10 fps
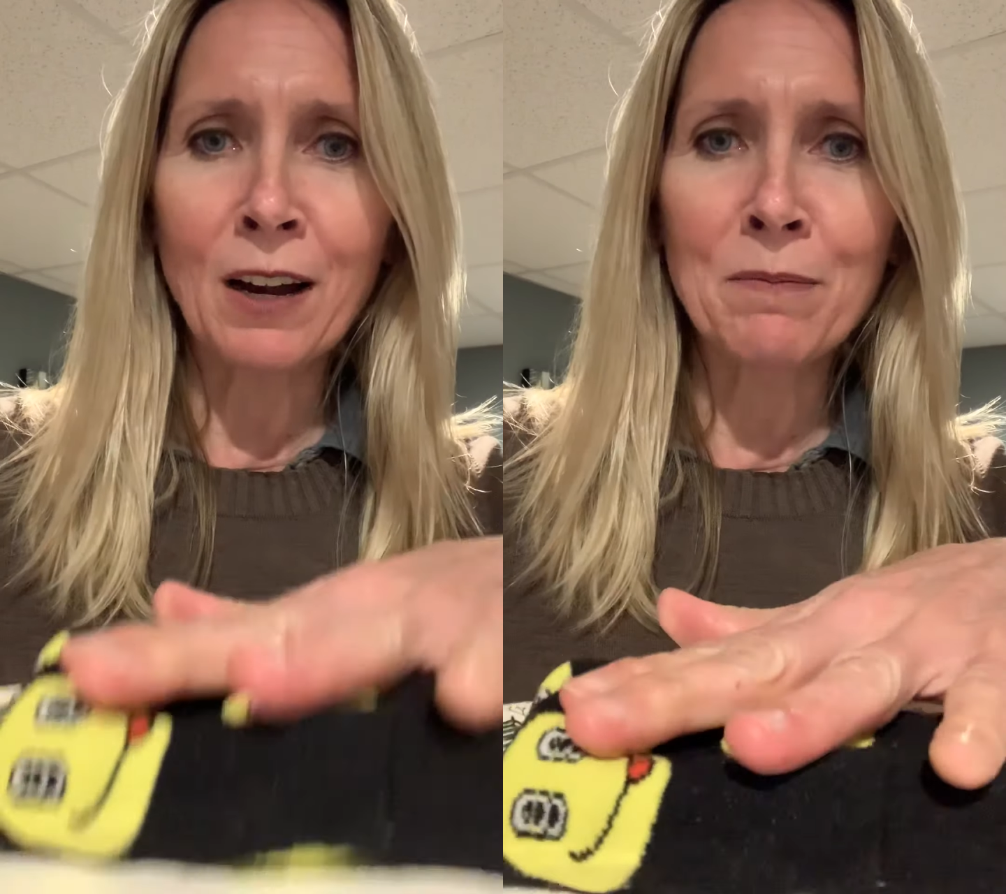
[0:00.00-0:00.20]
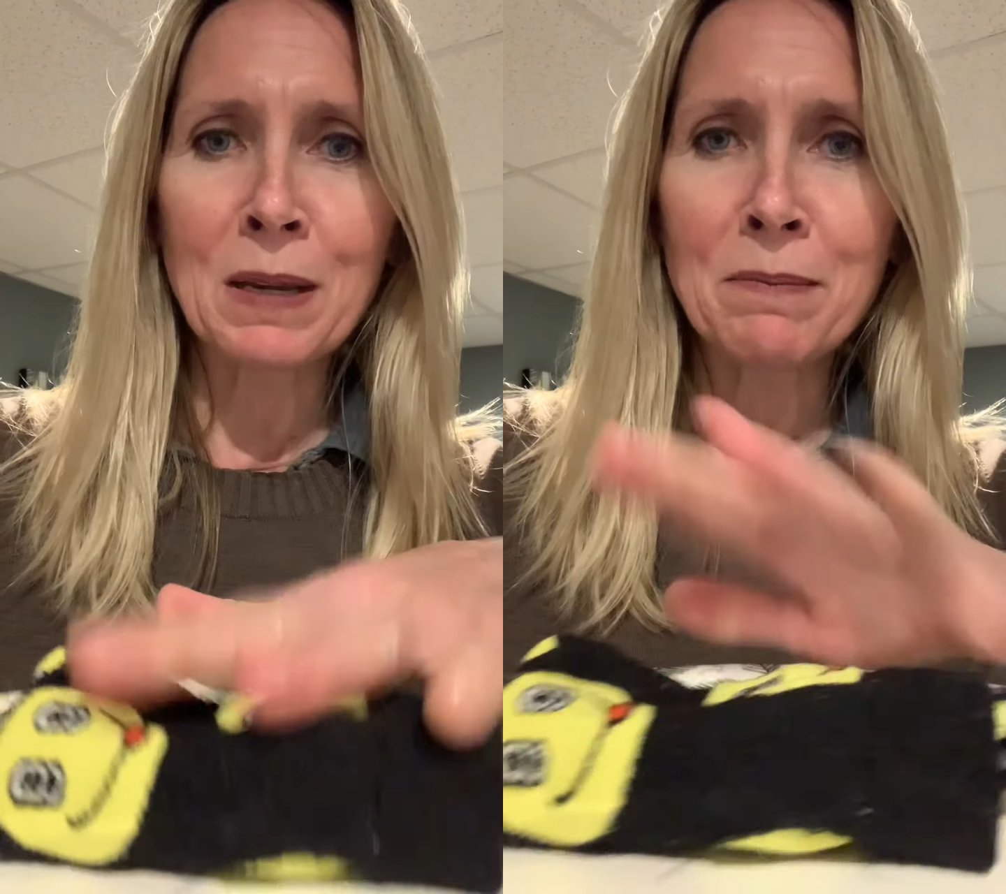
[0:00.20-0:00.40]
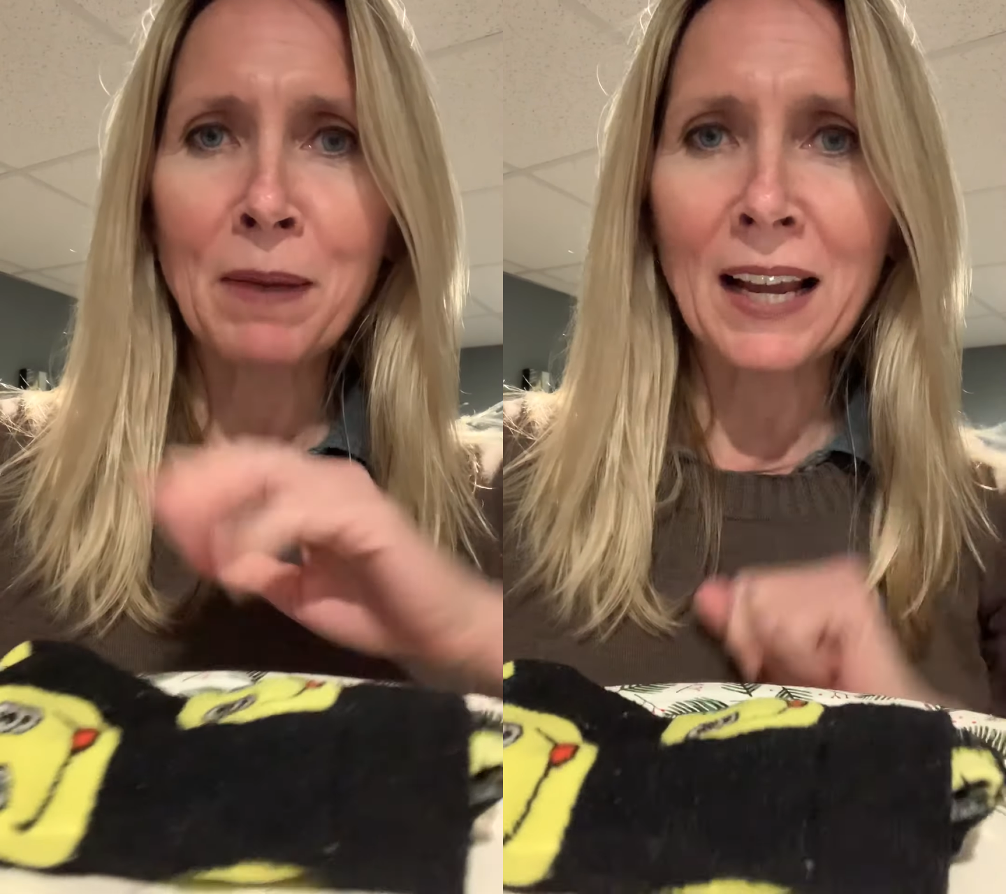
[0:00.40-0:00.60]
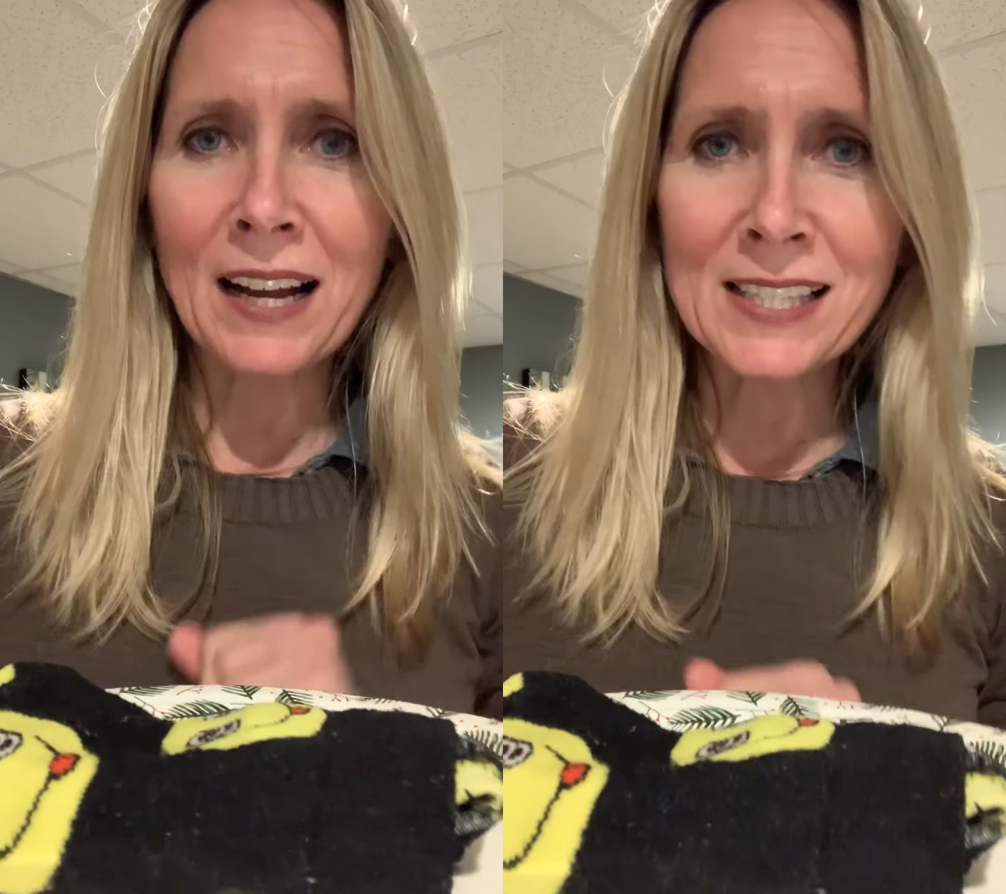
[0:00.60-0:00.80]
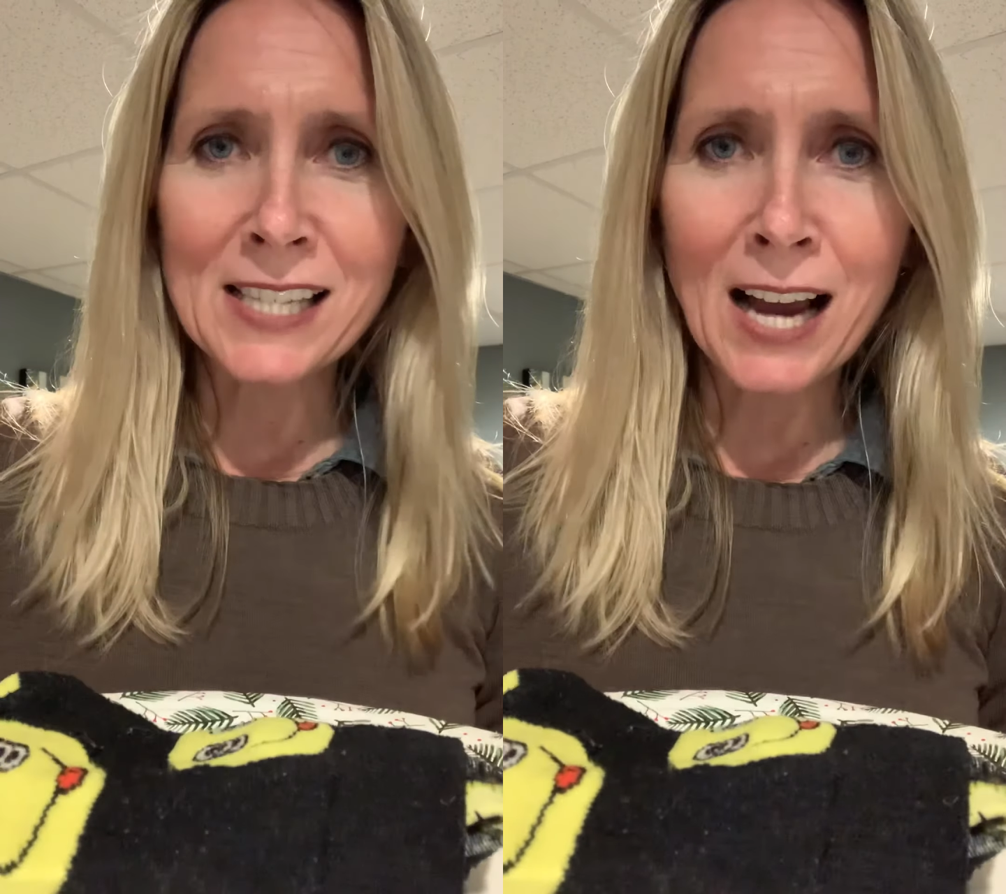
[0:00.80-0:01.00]
our beanbag
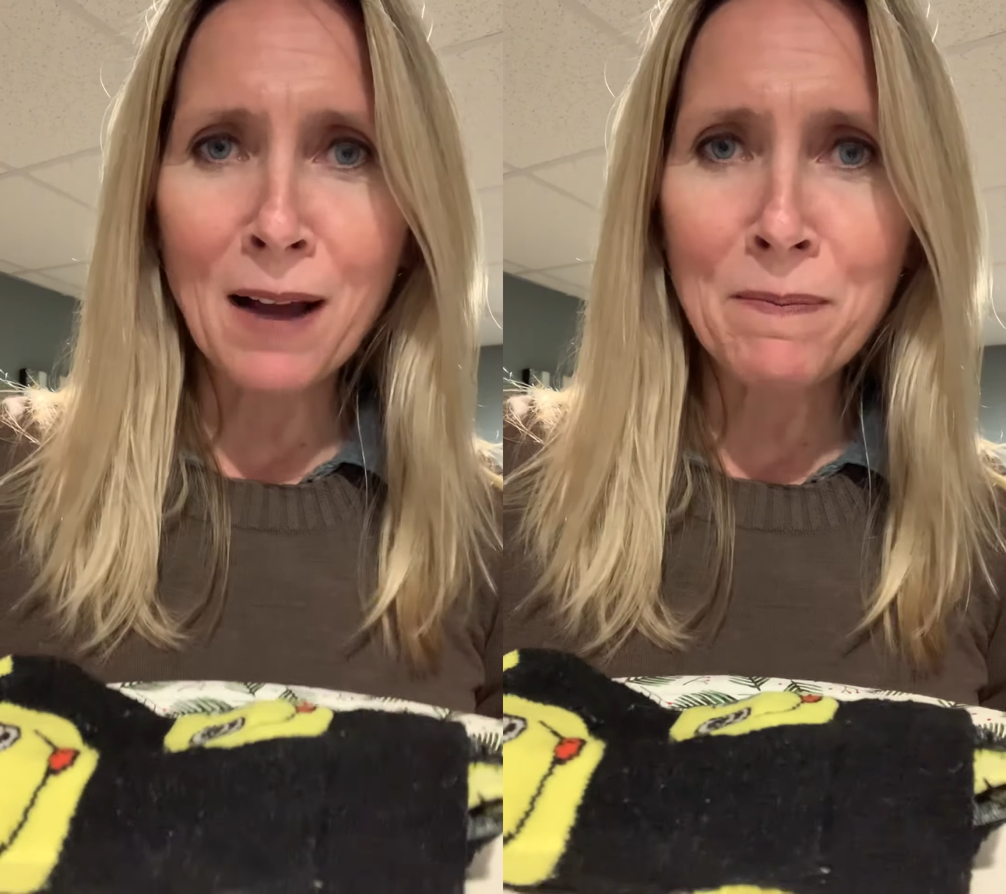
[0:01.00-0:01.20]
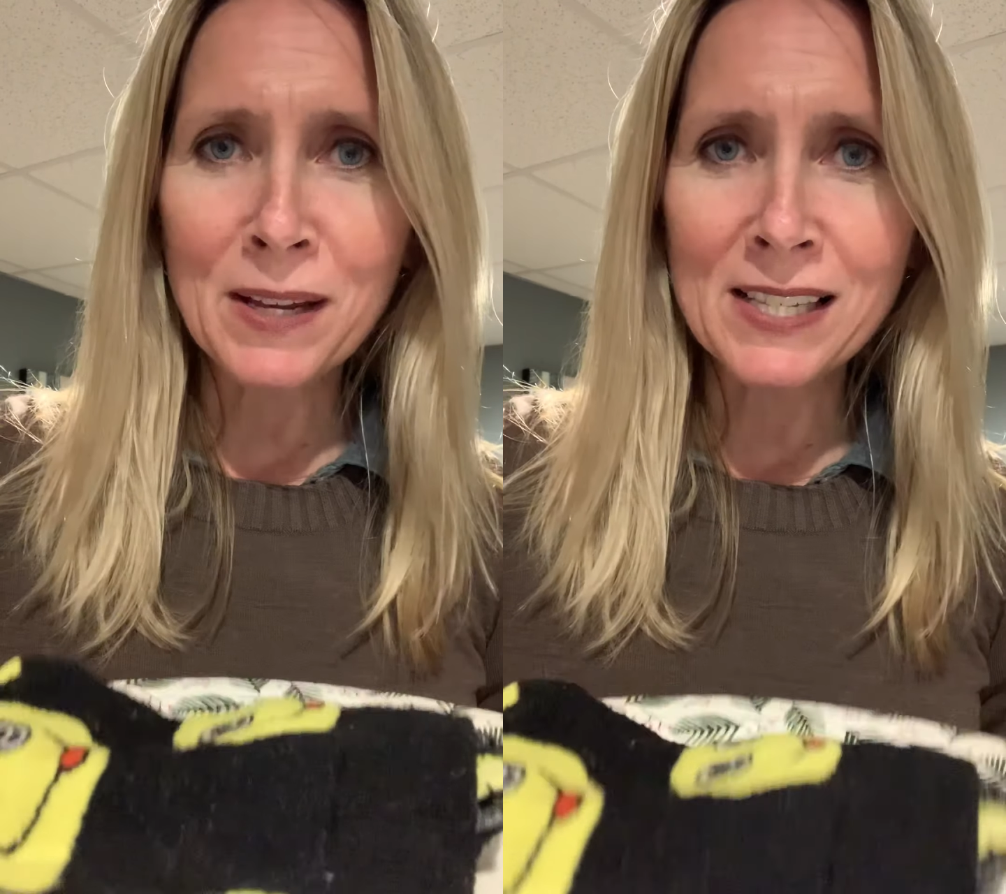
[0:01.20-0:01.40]
on top